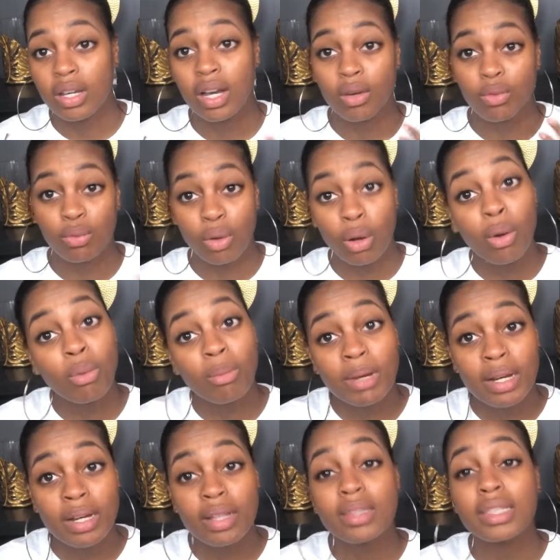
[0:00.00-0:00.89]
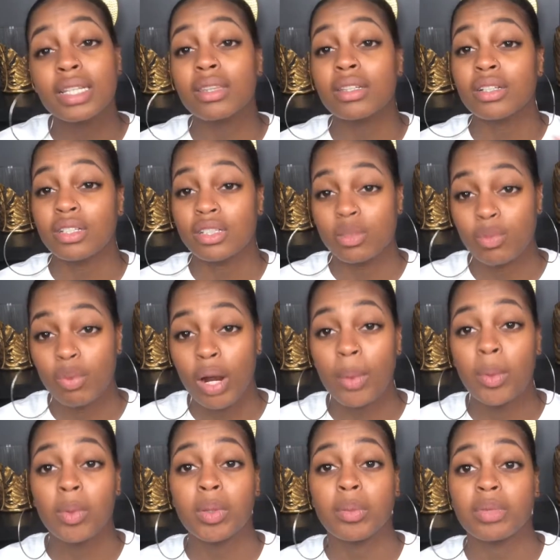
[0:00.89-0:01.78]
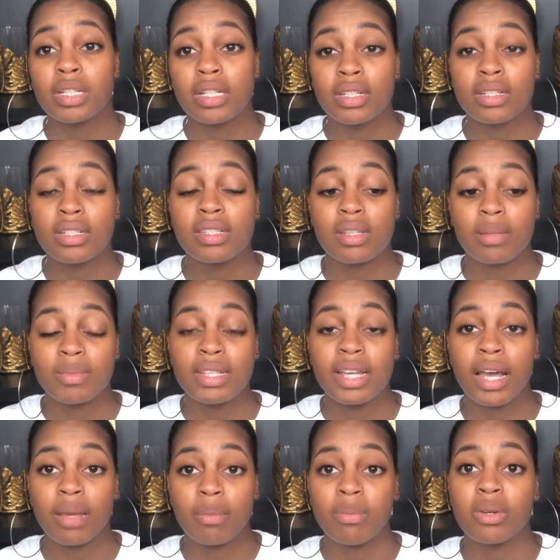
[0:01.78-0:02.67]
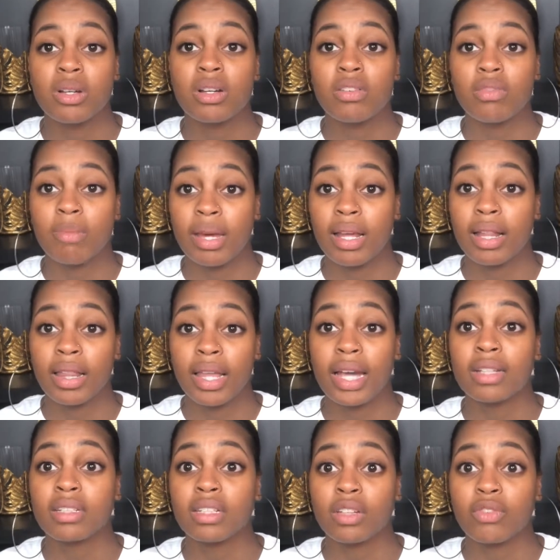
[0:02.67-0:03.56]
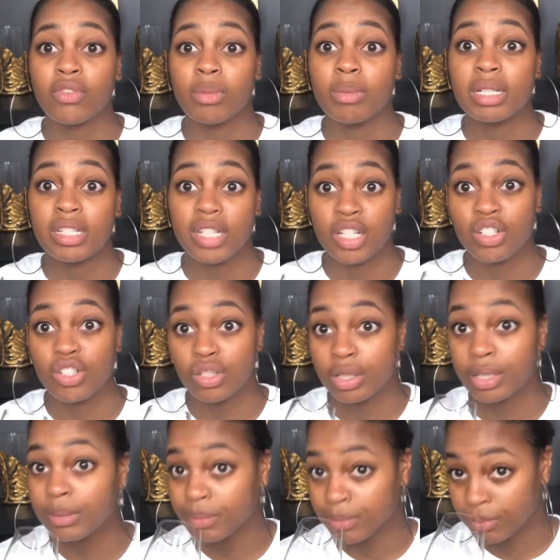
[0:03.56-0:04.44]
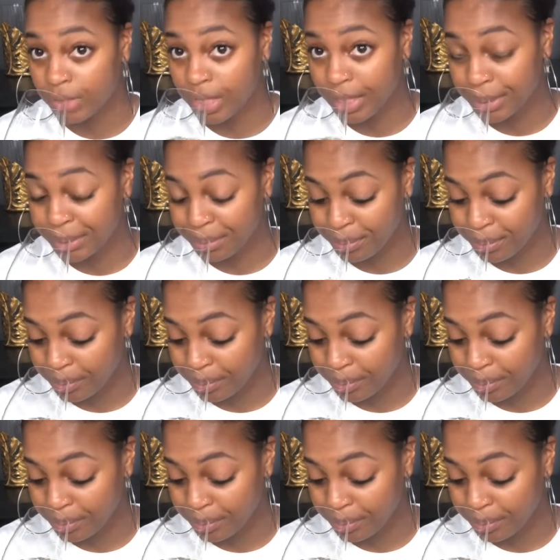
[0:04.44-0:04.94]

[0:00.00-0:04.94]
aroma, that there's probably been some type of malolactic fermentation, right?